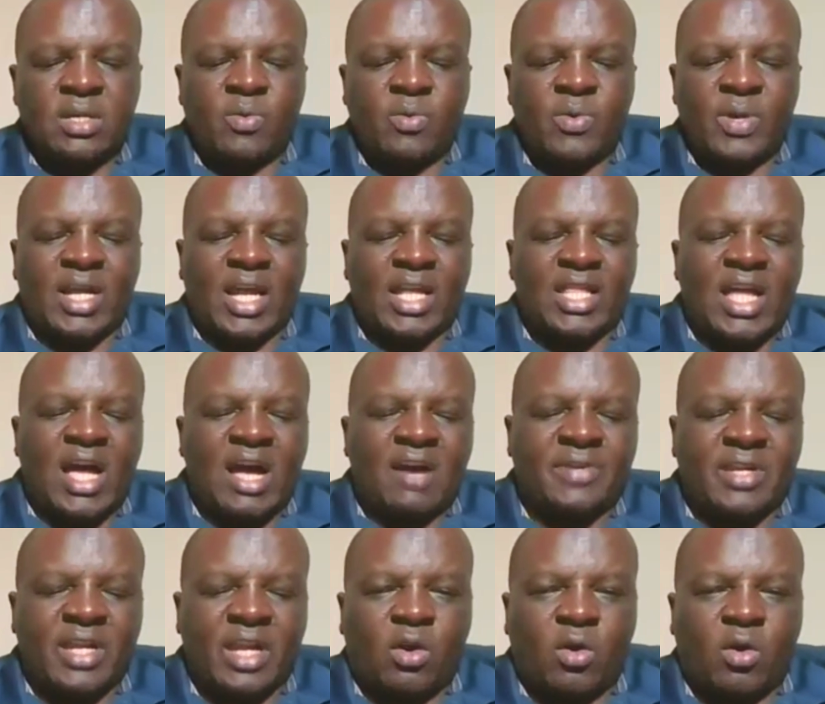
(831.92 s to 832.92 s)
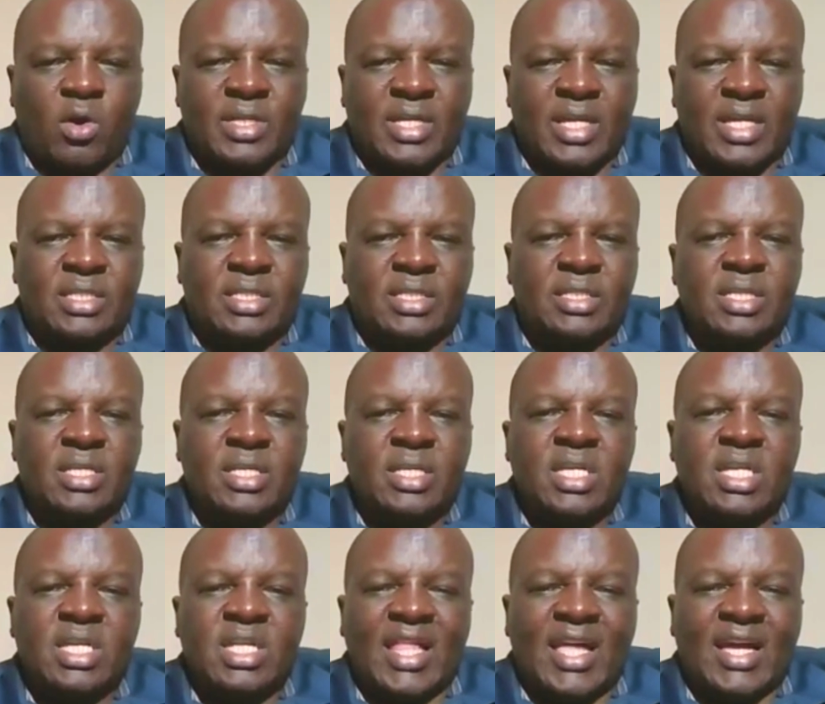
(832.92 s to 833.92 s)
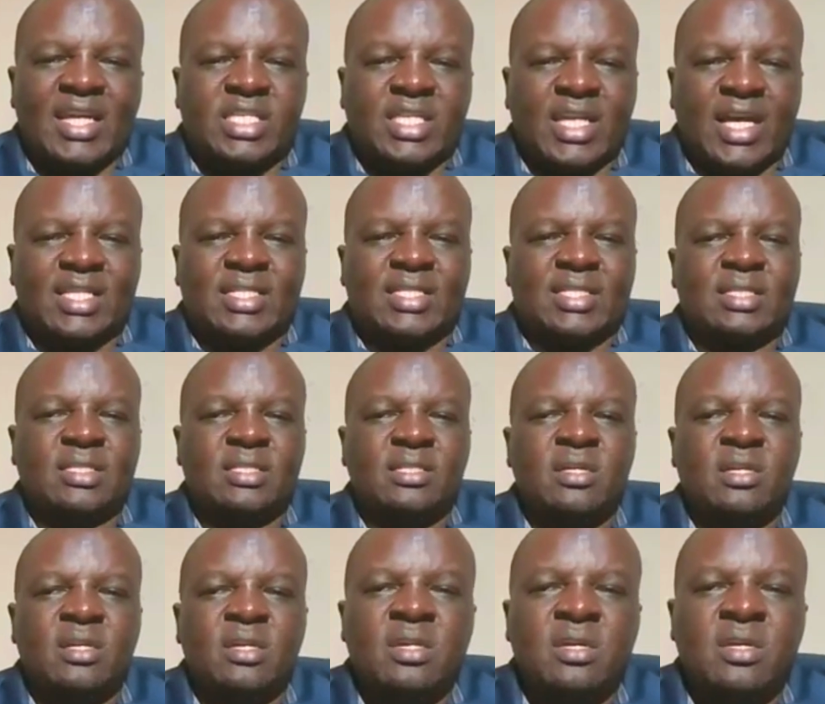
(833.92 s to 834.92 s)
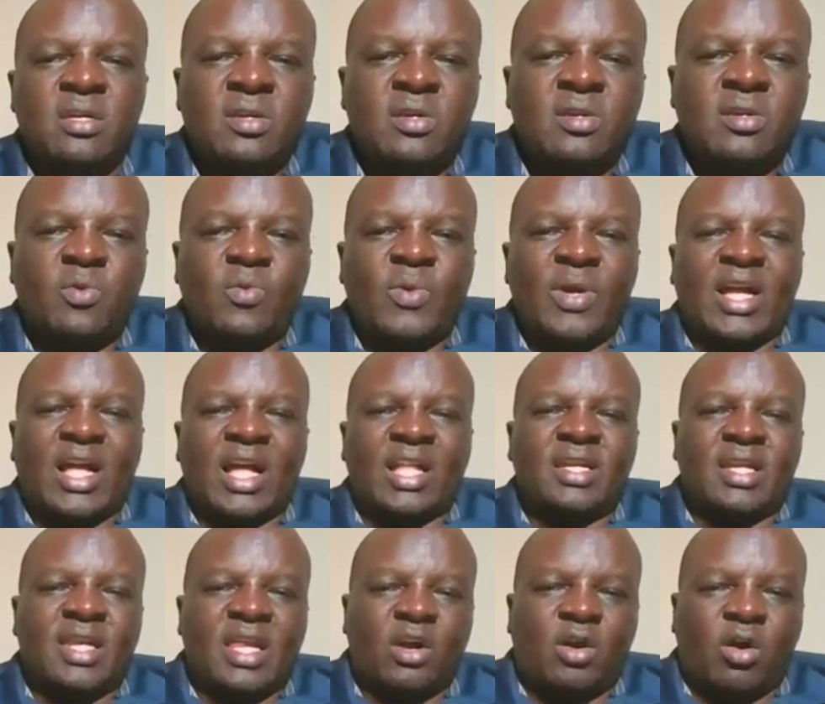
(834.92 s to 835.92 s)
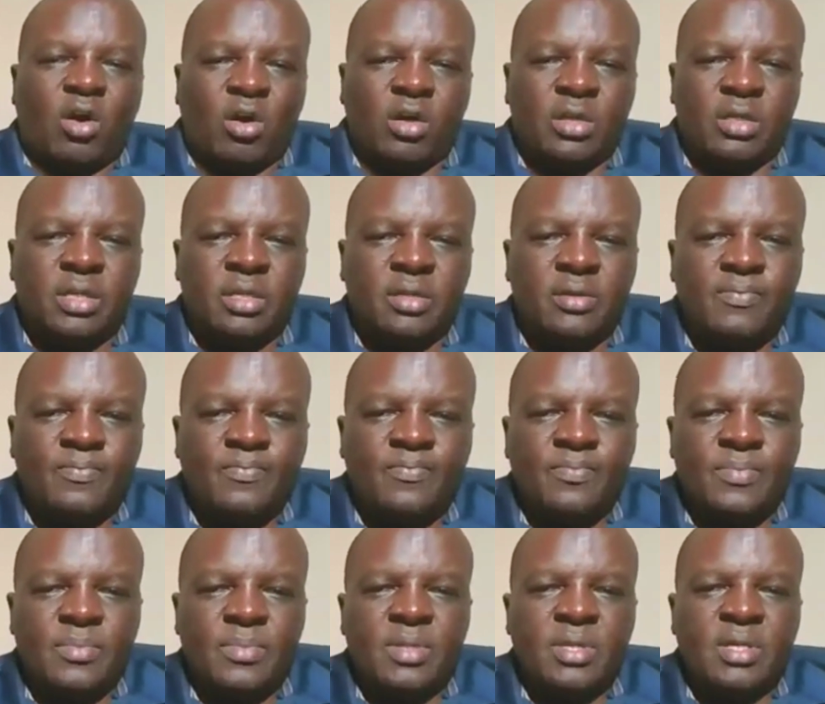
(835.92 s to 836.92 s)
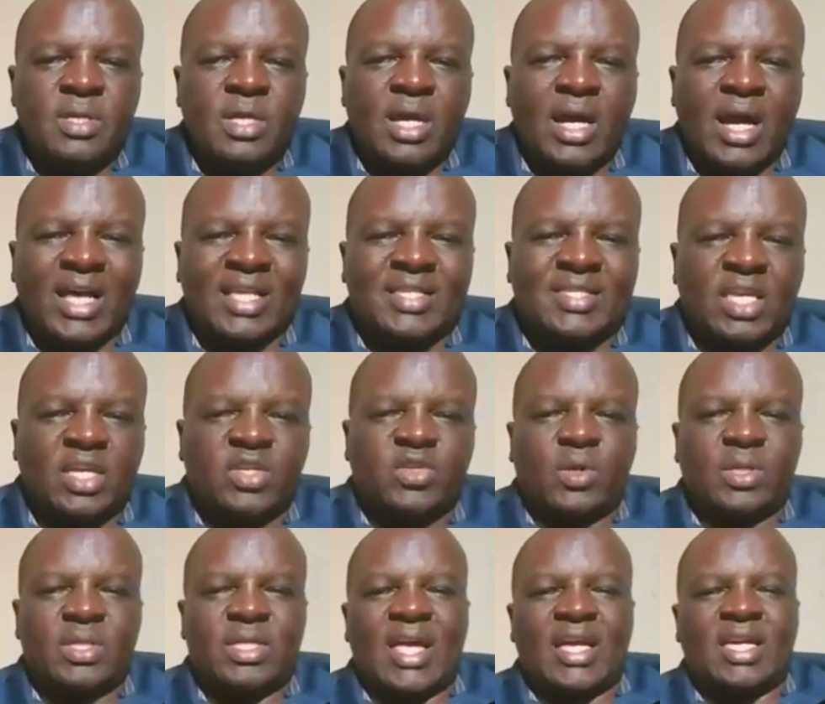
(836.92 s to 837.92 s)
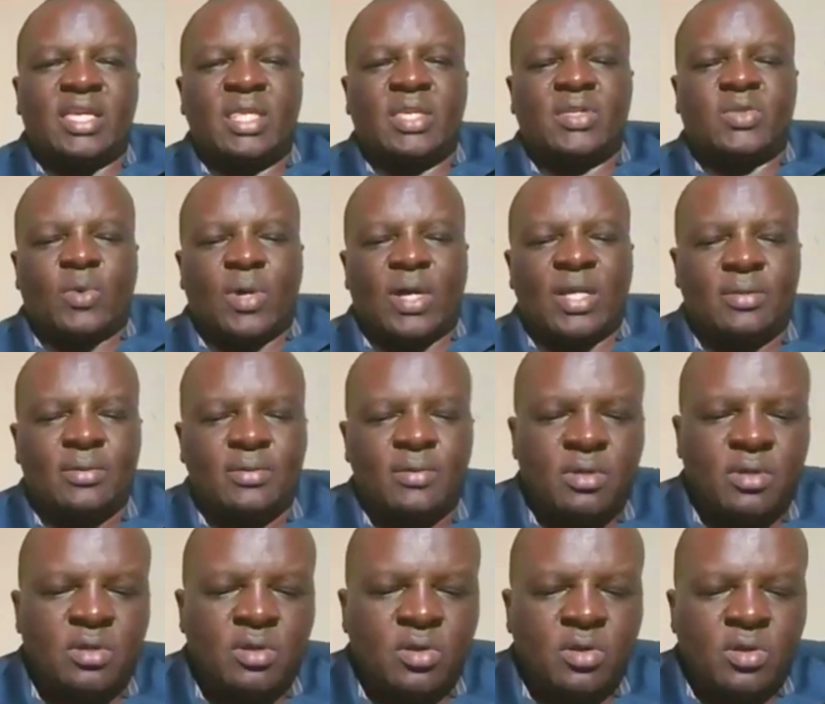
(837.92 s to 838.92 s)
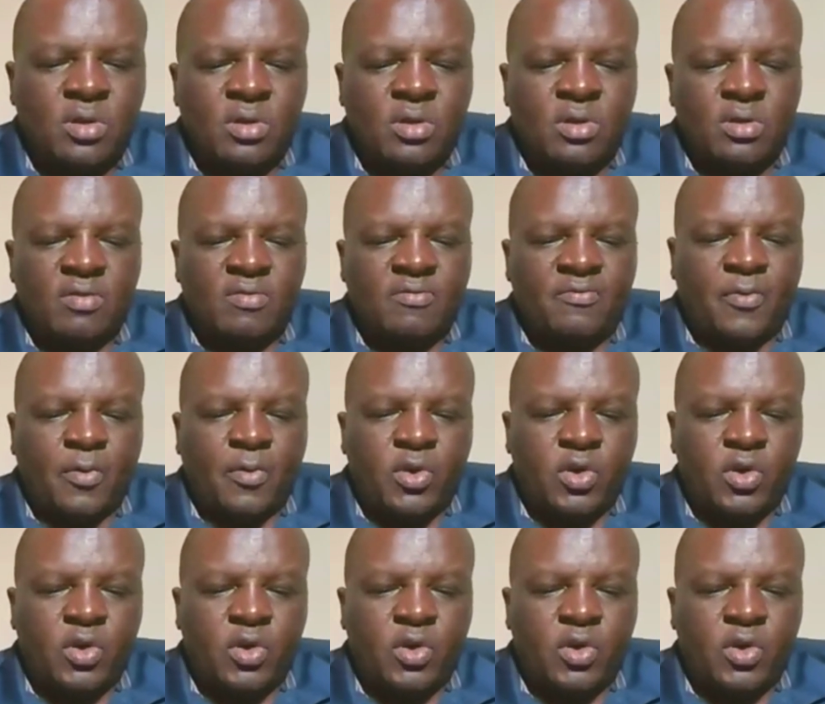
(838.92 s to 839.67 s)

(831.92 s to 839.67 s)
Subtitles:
We can have recorded lectures. We can record a session like this one for